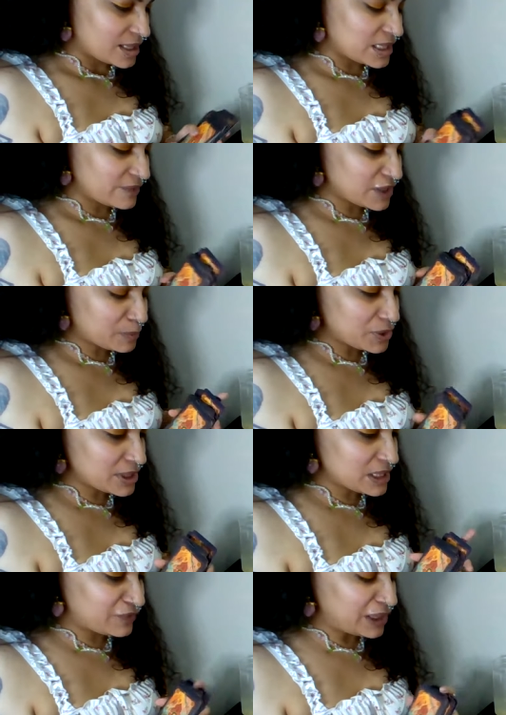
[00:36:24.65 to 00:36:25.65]
And if this
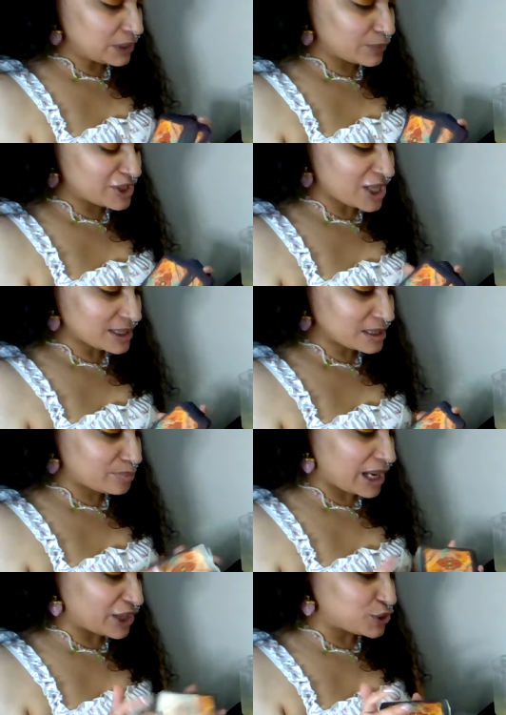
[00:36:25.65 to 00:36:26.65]
person is feeling rejected
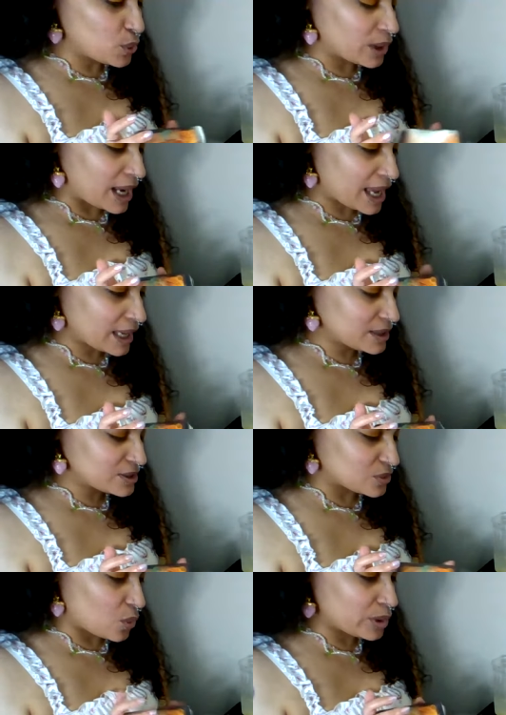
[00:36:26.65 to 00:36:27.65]
by your
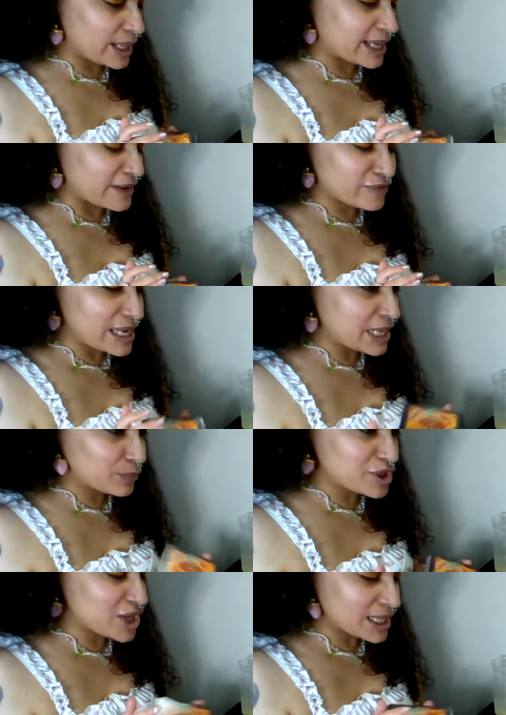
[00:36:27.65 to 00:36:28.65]
ex, or like if they get
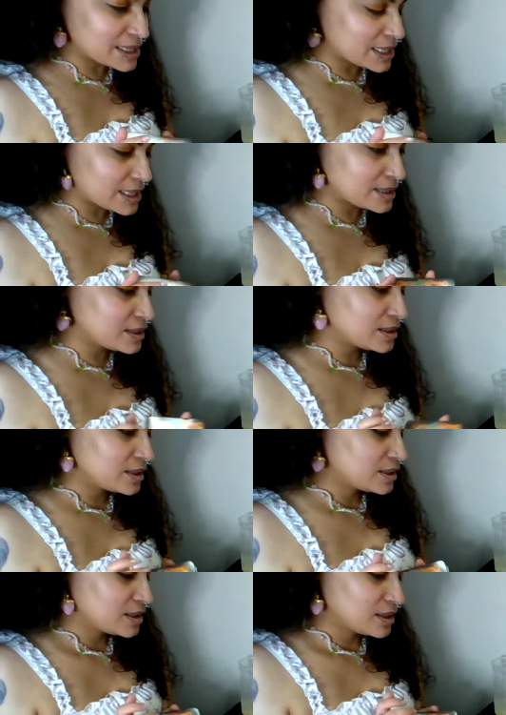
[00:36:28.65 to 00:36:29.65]
rejected
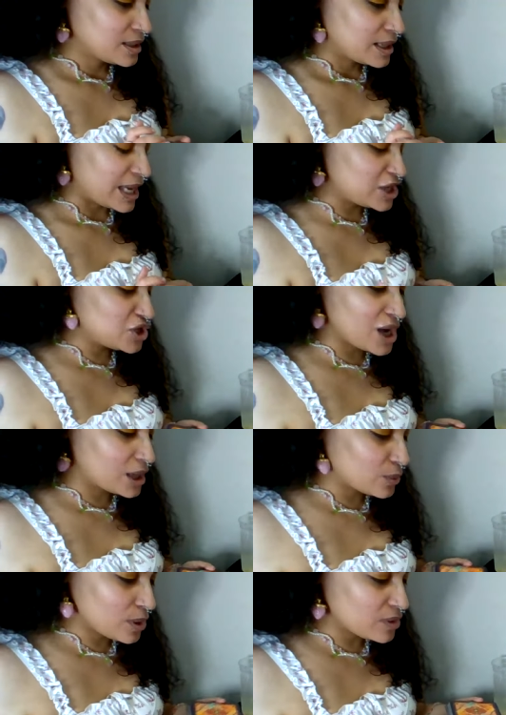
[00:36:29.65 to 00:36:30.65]
in
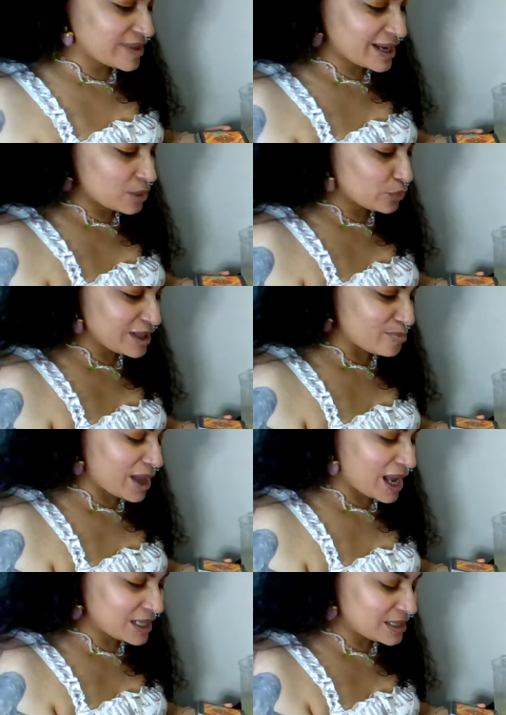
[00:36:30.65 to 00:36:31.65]
general, they get really
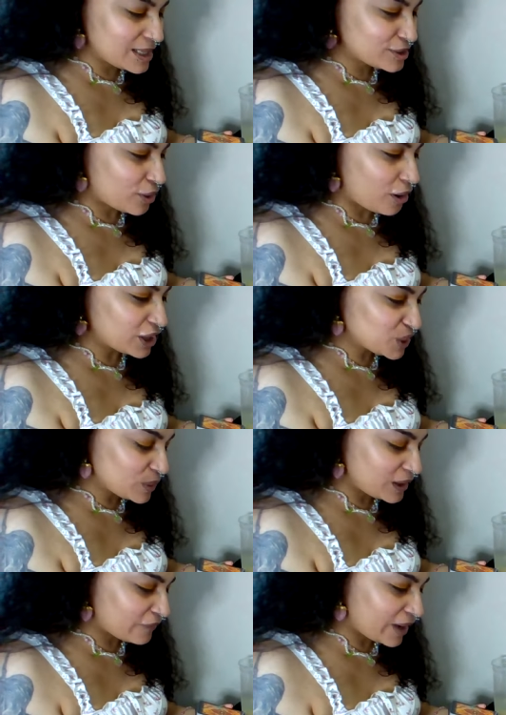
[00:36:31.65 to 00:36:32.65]
petty and they start
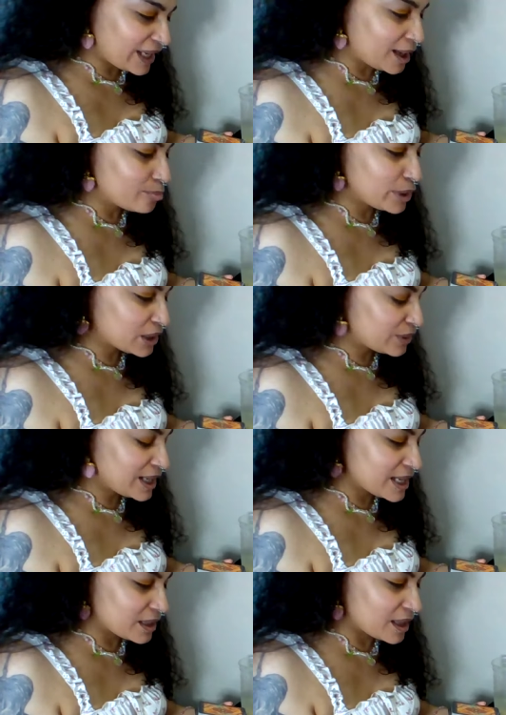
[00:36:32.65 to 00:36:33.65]
arguing and fighting and
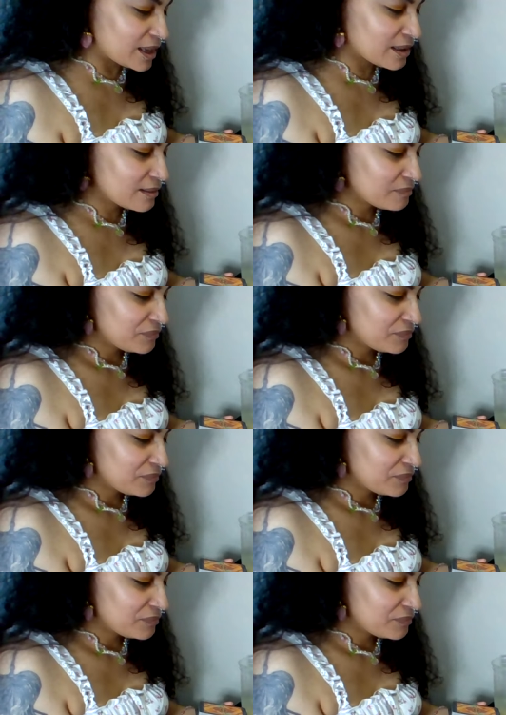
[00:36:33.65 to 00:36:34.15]
bickering, and like